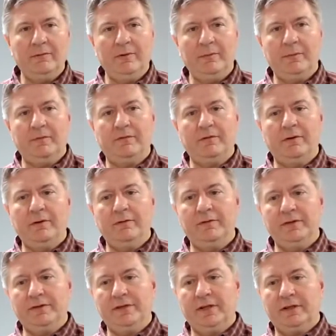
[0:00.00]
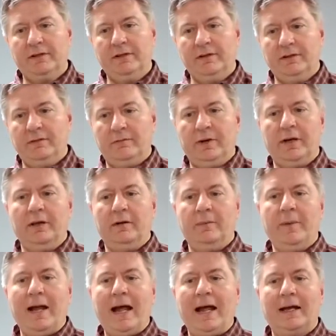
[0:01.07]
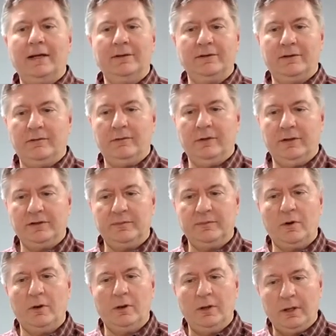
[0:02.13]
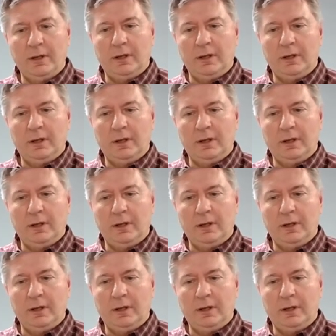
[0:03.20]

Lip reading: we prefer if you stick to the regular pack because they're really small.